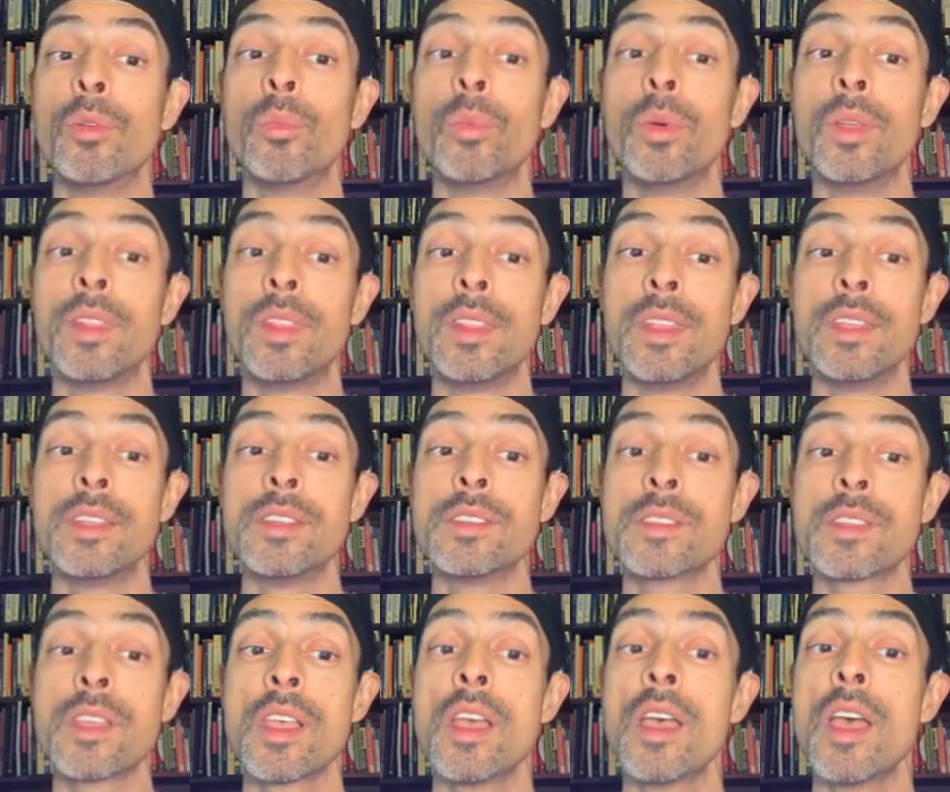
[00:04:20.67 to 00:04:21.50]
with
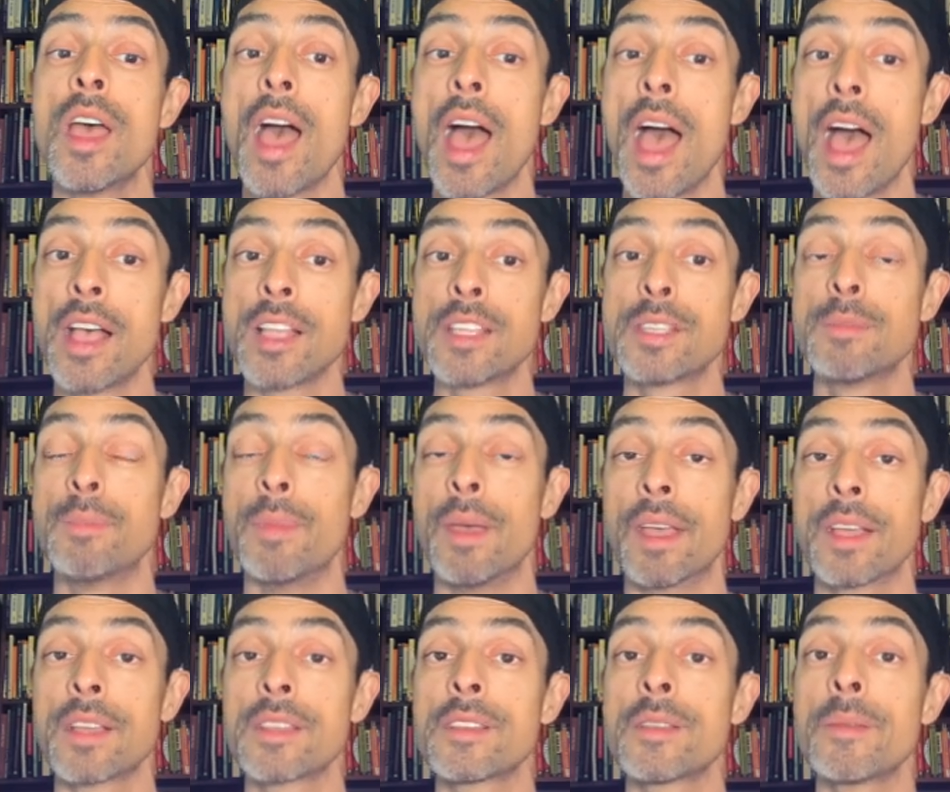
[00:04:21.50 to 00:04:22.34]
these
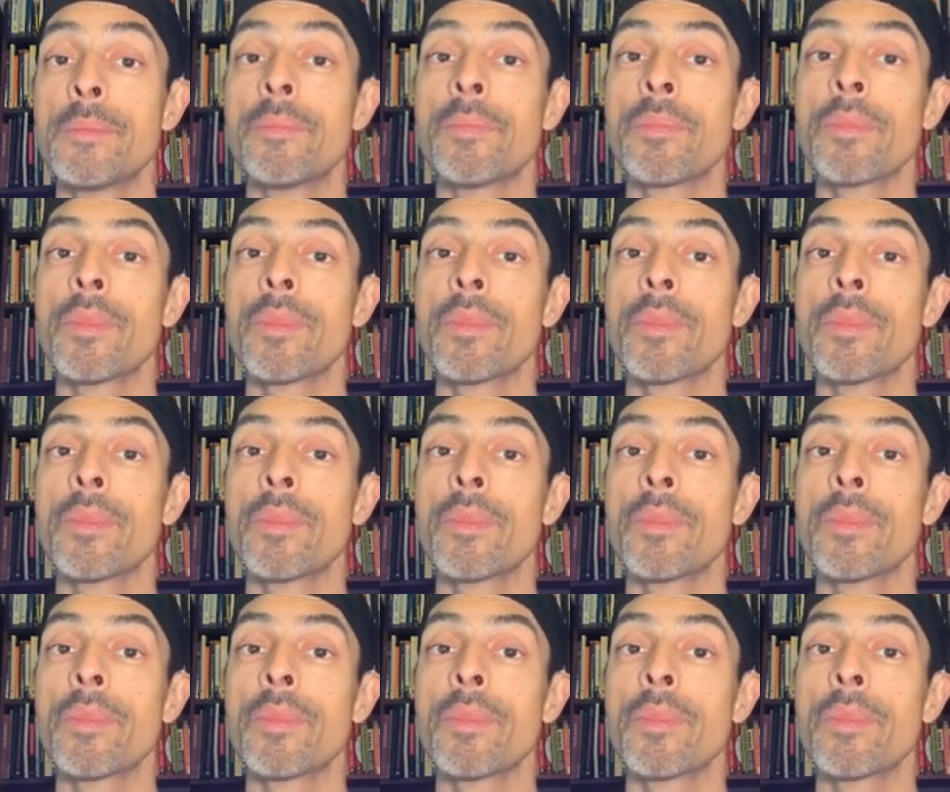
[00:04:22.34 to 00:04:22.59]
aspects.